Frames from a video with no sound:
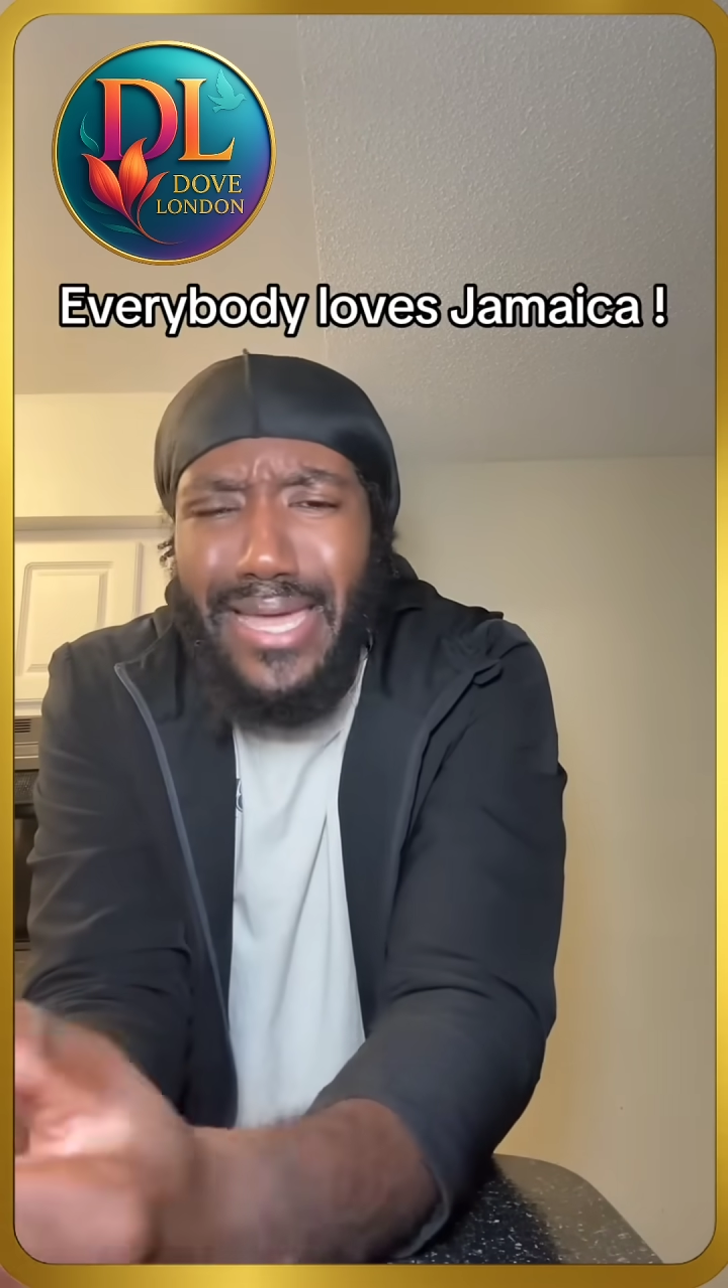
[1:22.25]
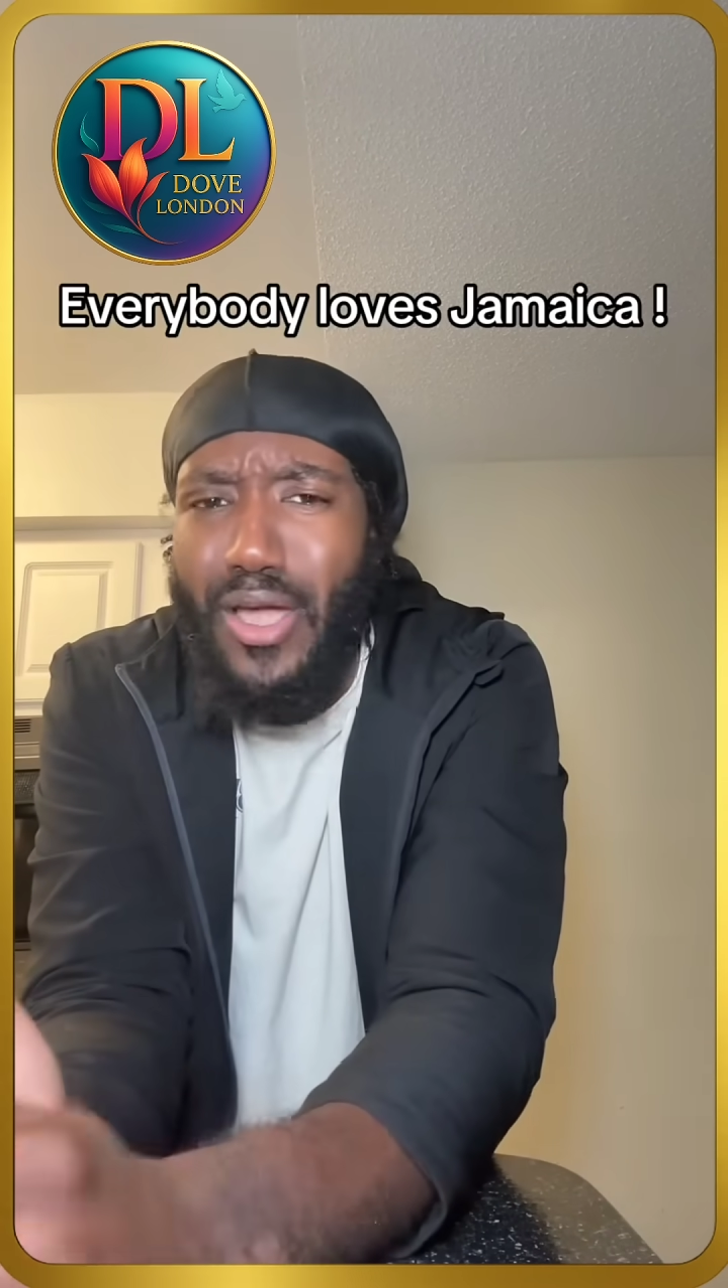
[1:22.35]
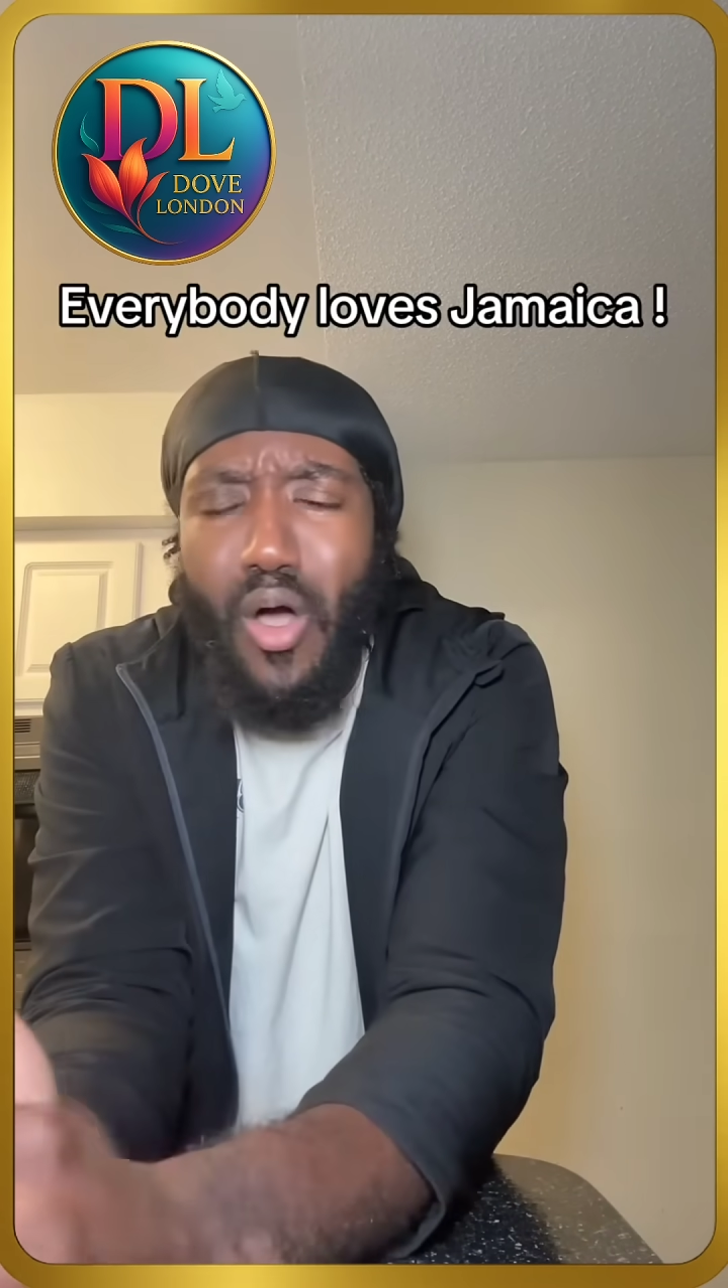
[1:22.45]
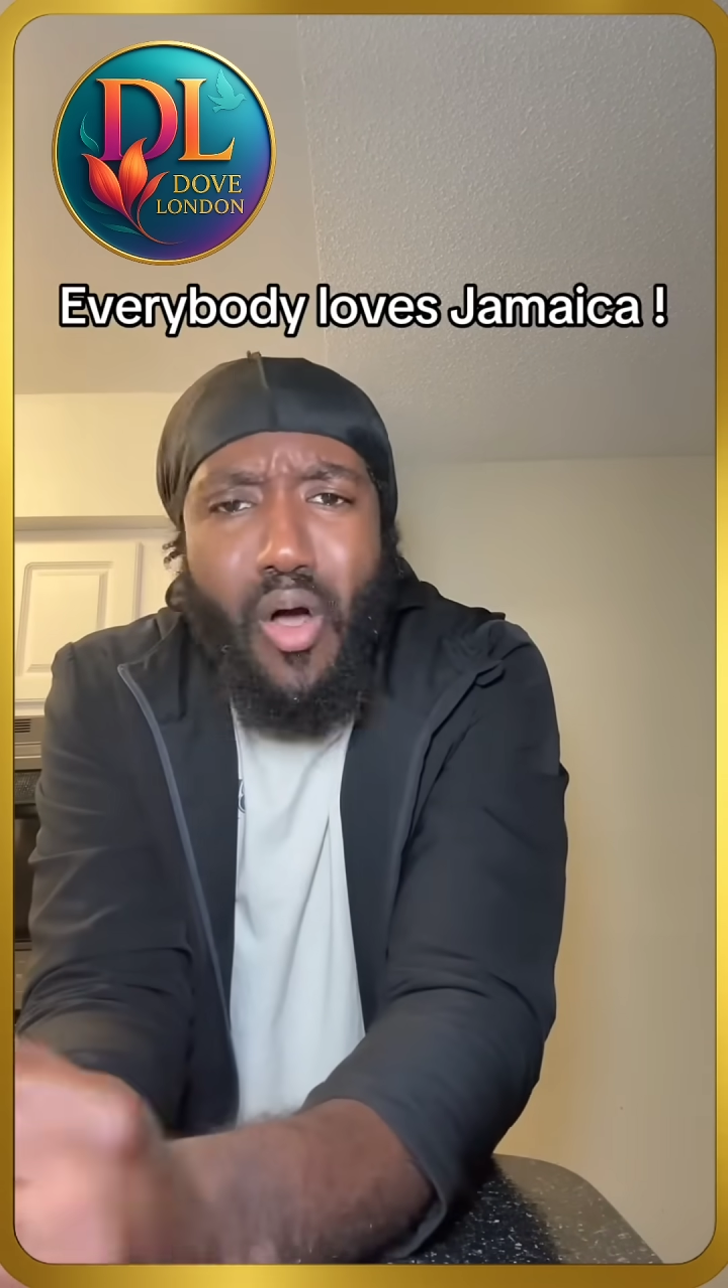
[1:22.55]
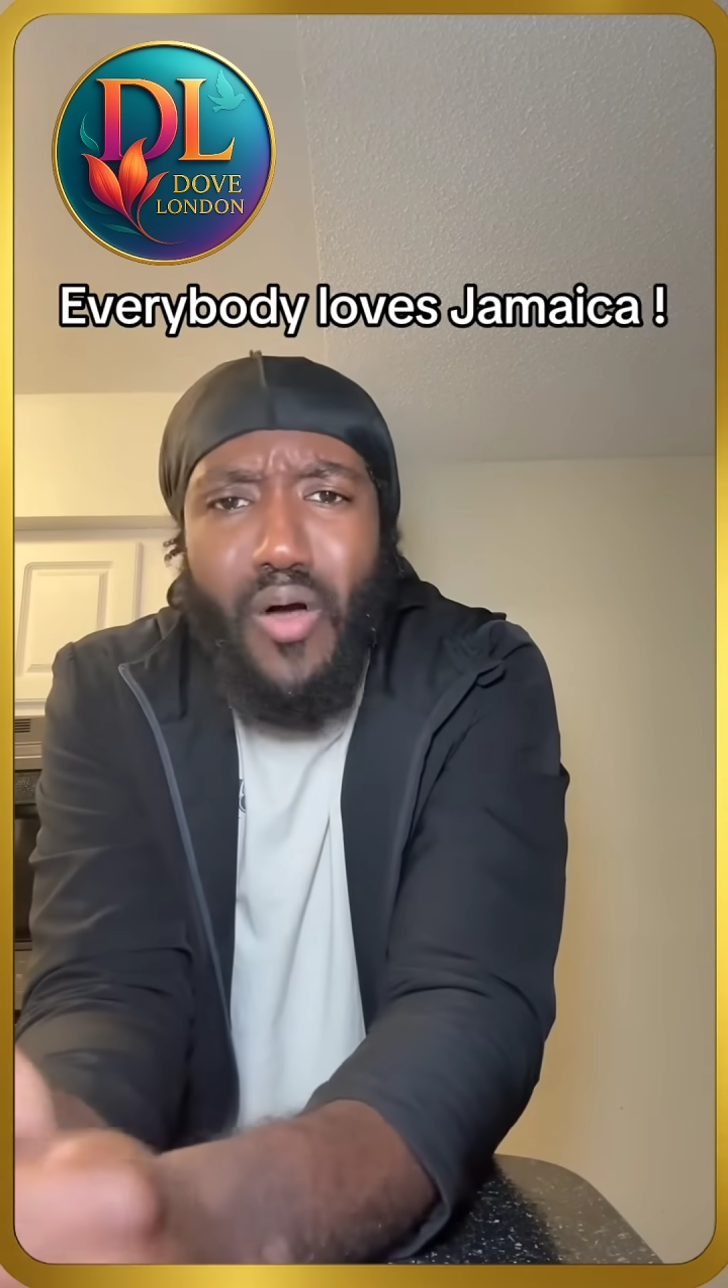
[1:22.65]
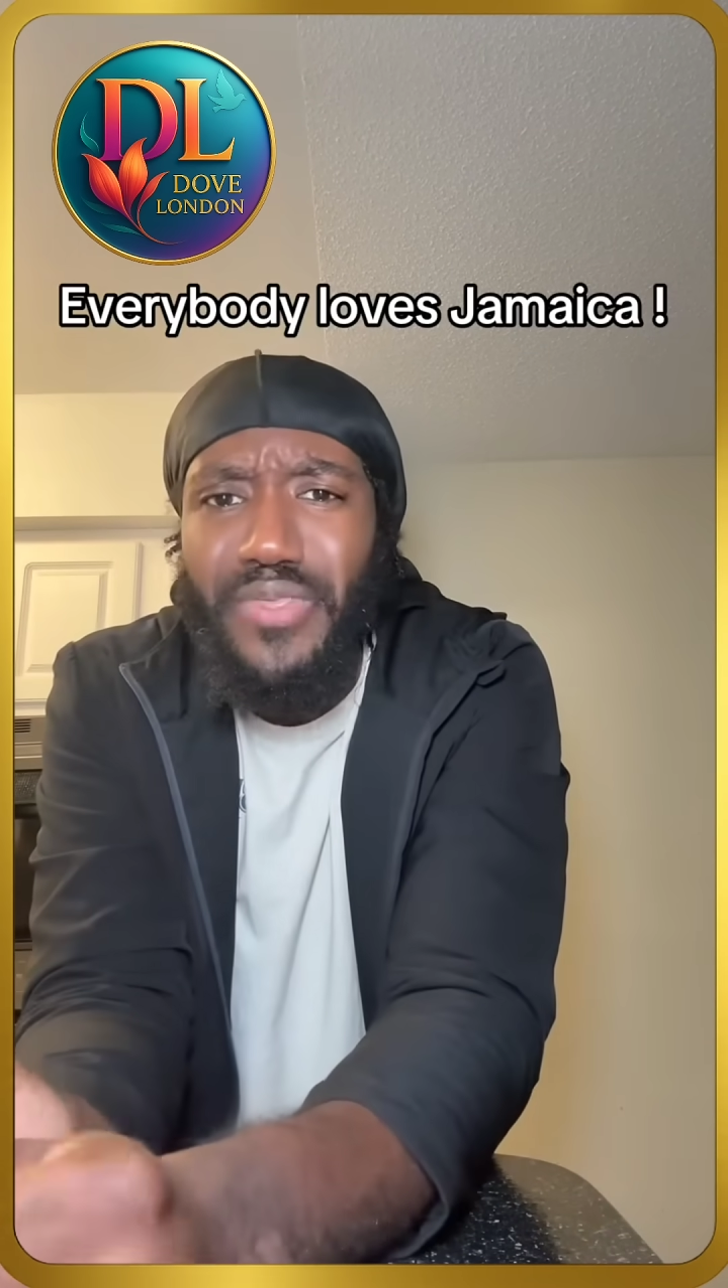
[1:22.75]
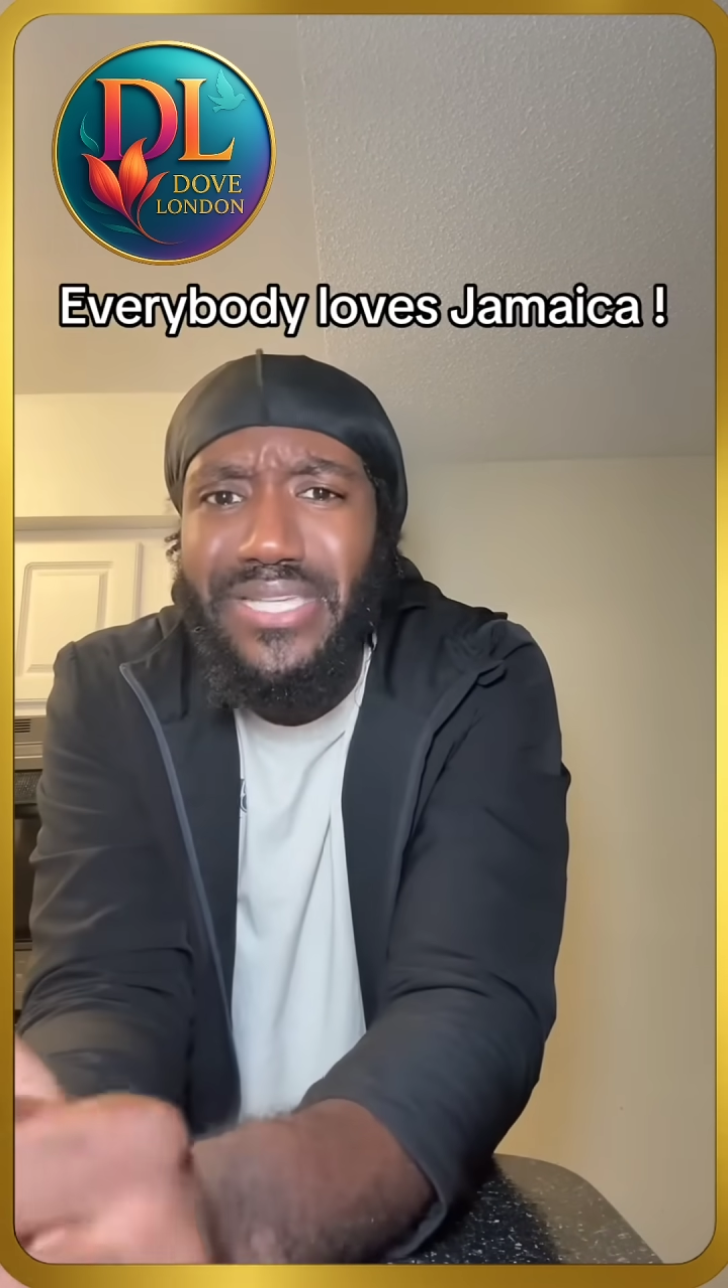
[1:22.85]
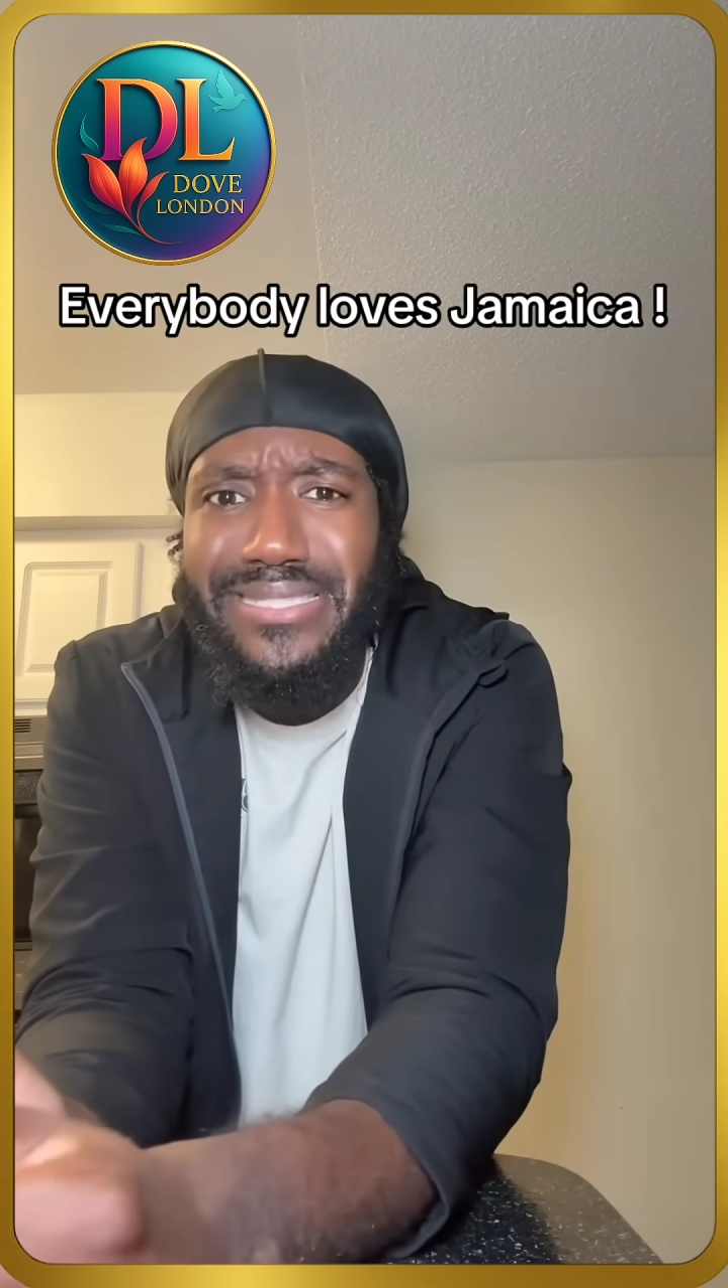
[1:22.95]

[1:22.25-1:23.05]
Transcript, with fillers: Like all these